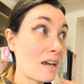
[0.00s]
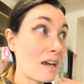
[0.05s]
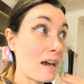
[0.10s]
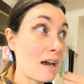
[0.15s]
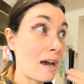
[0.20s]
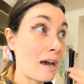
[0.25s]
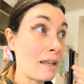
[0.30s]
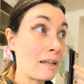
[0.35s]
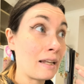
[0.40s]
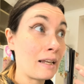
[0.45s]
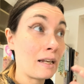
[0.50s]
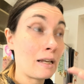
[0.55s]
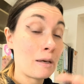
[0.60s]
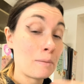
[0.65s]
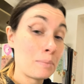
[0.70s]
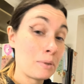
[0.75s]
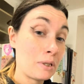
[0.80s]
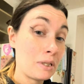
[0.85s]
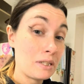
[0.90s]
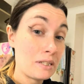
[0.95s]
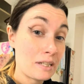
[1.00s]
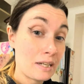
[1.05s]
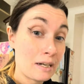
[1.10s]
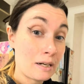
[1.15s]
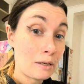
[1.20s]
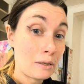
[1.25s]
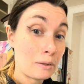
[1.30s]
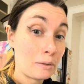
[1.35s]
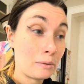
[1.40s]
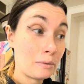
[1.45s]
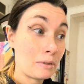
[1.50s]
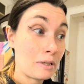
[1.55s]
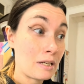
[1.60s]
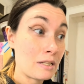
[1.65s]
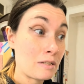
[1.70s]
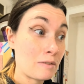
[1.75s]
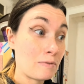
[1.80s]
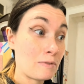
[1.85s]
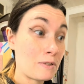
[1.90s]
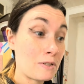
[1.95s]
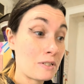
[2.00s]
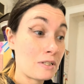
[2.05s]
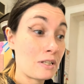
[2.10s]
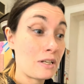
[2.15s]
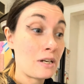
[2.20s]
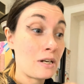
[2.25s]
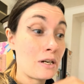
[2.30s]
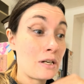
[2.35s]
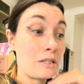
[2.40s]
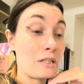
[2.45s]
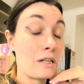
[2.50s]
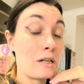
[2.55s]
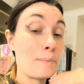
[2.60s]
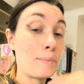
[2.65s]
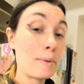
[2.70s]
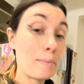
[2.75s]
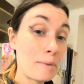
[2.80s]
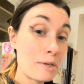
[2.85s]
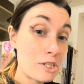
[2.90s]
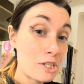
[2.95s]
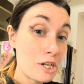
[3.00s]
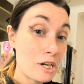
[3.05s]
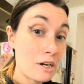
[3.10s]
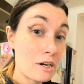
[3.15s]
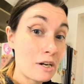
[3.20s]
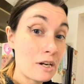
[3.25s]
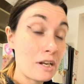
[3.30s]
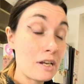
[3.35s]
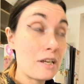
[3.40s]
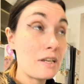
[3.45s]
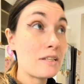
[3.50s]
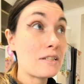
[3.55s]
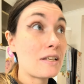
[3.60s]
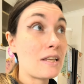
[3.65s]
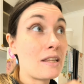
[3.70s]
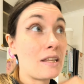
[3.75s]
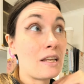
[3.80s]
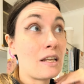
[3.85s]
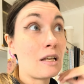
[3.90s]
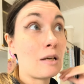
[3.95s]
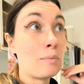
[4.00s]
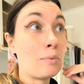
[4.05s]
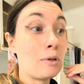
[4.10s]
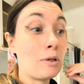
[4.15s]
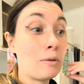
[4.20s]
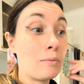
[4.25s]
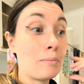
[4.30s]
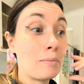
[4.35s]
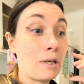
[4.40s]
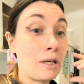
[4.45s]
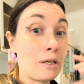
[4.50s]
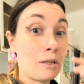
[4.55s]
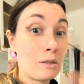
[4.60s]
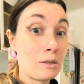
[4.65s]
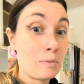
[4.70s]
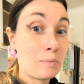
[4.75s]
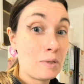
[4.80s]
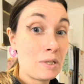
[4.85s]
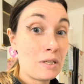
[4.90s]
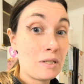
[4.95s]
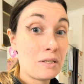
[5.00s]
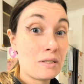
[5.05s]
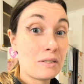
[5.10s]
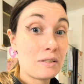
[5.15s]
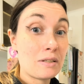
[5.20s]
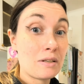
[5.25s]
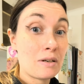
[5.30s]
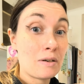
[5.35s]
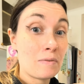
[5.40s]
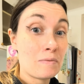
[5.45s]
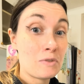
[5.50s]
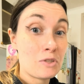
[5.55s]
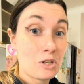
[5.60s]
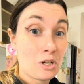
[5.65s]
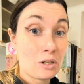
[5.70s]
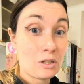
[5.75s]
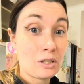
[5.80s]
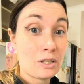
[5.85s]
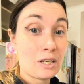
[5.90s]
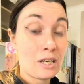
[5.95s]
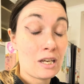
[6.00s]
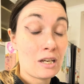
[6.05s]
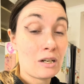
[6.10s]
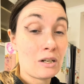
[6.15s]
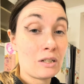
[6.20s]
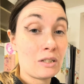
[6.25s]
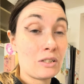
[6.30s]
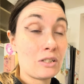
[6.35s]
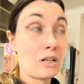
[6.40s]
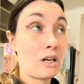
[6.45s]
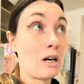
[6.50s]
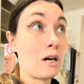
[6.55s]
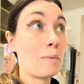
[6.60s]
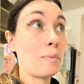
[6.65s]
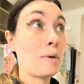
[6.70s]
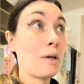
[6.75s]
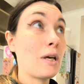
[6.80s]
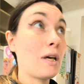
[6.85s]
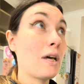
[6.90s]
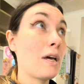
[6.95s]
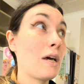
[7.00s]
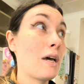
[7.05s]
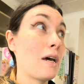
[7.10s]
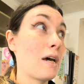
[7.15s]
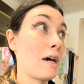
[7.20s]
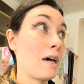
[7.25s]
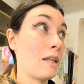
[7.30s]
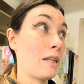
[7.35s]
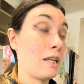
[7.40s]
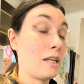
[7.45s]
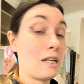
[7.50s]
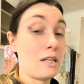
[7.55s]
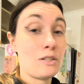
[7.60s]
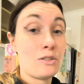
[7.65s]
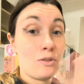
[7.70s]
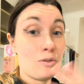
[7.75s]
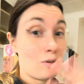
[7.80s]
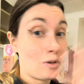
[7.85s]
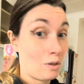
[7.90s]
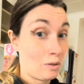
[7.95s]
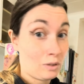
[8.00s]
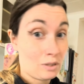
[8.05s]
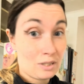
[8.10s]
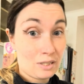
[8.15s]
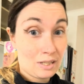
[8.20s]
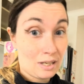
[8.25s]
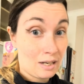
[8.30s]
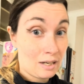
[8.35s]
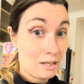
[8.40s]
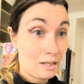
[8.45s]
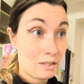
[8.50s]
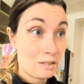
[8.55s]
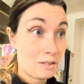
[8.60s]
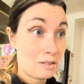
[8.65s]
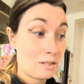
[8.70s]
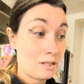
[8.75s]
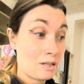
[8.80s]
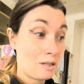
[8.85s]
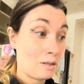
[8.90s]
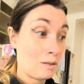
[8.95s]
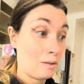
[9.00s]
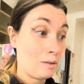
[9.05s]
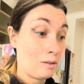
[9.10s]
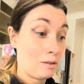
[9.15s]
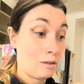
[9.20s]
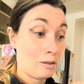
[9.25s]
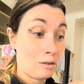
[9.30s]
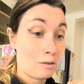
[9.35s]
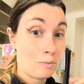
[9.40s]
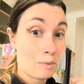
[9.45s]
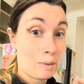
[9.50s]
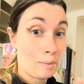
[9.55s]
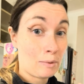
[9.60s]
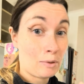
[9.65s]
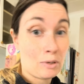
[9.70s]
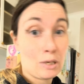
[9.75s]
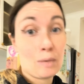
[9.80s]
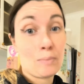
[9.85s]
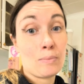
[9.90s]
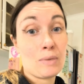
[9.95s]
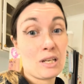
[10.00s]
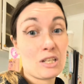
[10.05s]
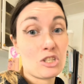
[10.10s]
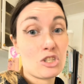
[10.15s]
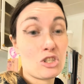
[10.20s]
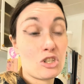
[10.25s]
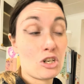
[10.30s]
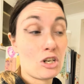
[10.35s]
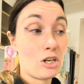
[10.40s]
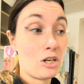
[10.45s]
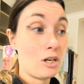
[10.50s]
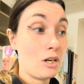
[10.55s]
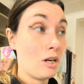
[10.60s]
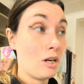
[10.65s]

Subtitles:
And then I put it down as a first layer, and then I put my cherries, and then I put my other piece of chocolate cake on top, and then I do all the sides in the whipped cream mixture,